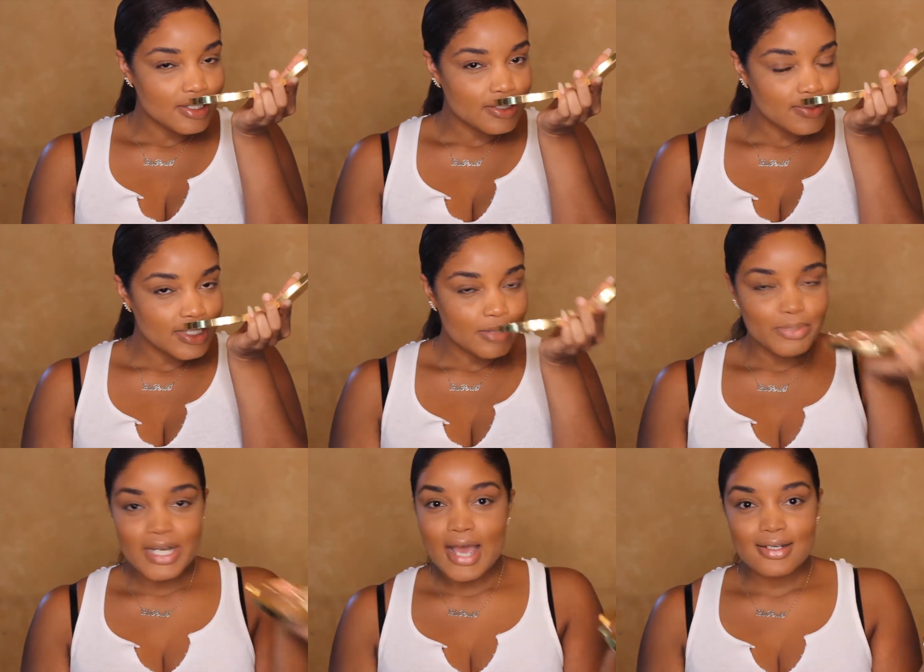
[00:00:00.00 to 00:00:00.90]
It smells like
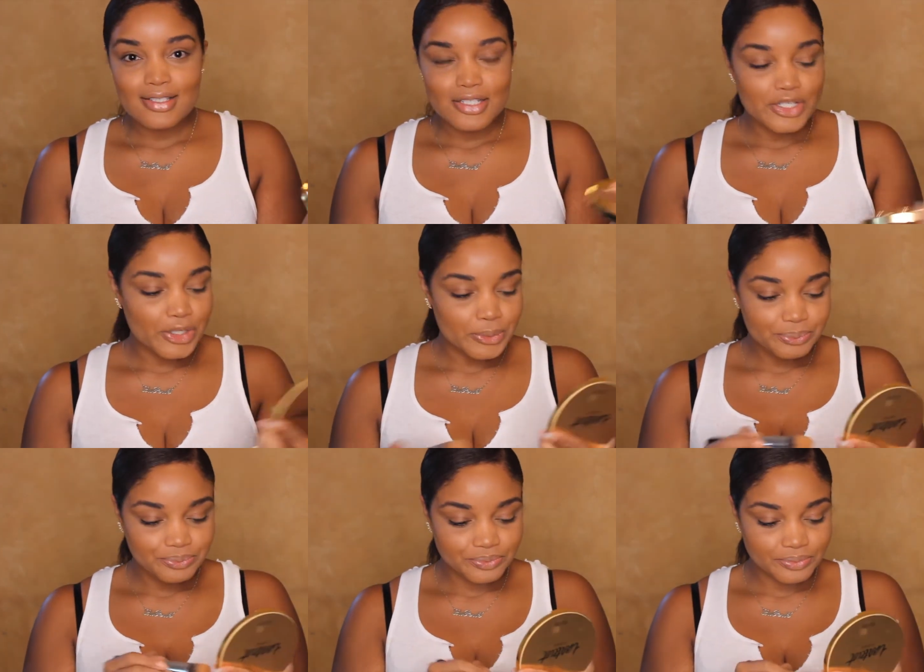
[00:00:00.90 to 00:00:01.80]
bananas in here.
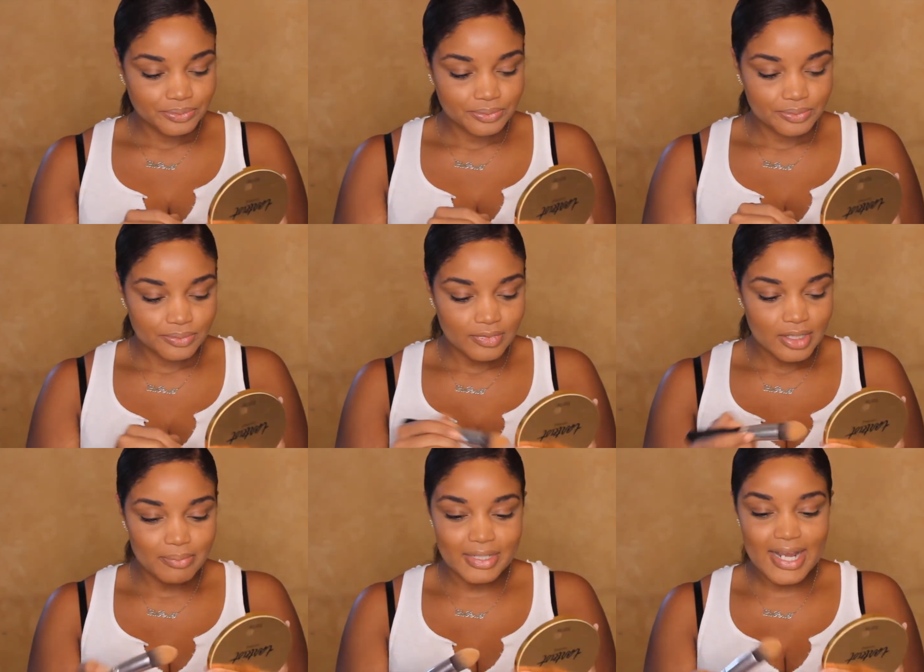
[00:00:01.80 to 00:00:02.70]

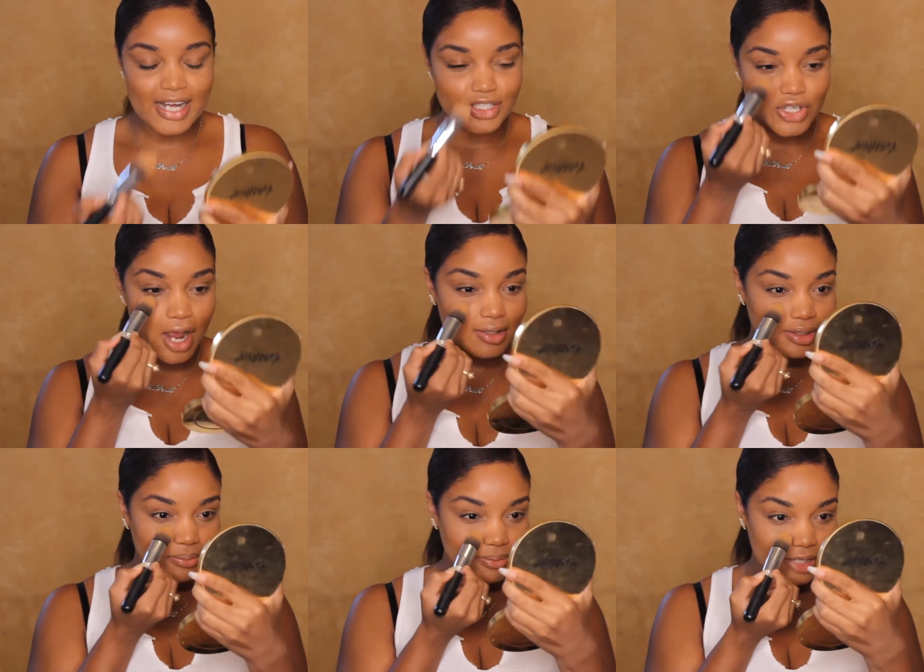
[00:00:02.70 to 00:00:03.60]
Banana
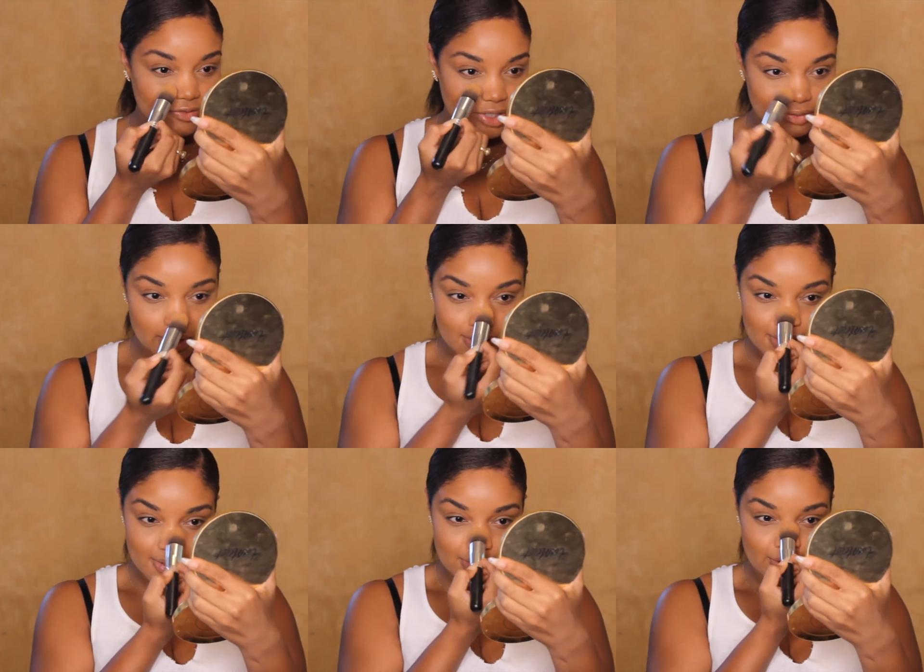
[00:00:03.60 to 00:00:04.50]
chocolate, my favorite.
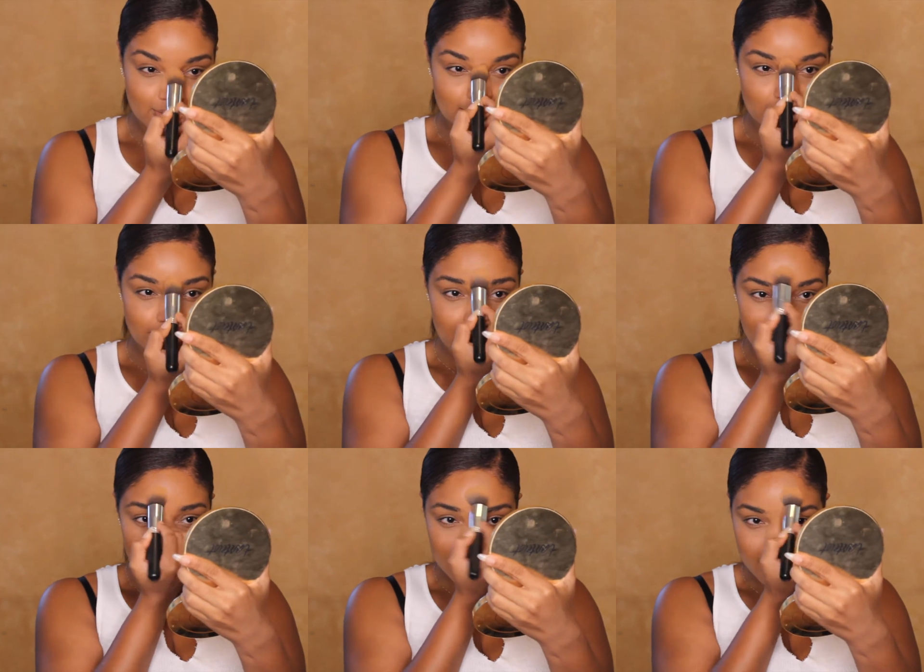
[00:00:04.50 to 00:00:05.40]
So a little bit
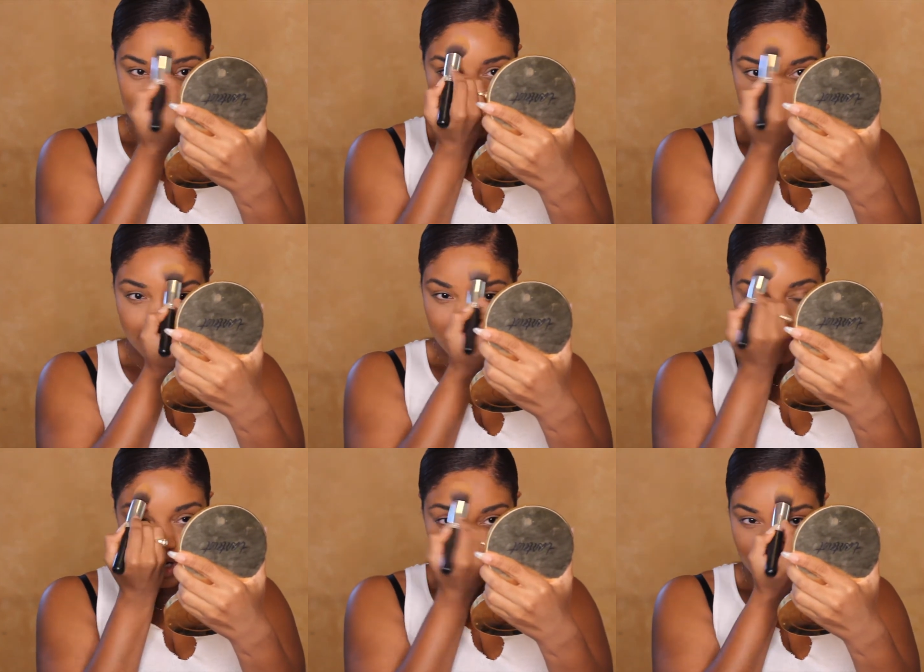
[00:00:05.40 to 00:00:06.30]
on my nose and
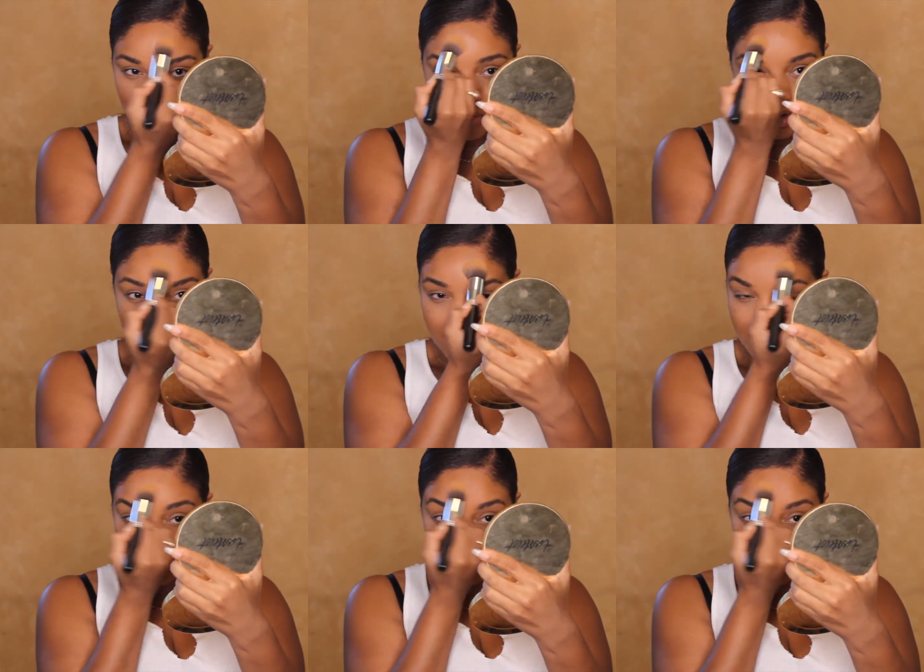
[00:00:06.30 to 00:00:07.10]
forehead, of course.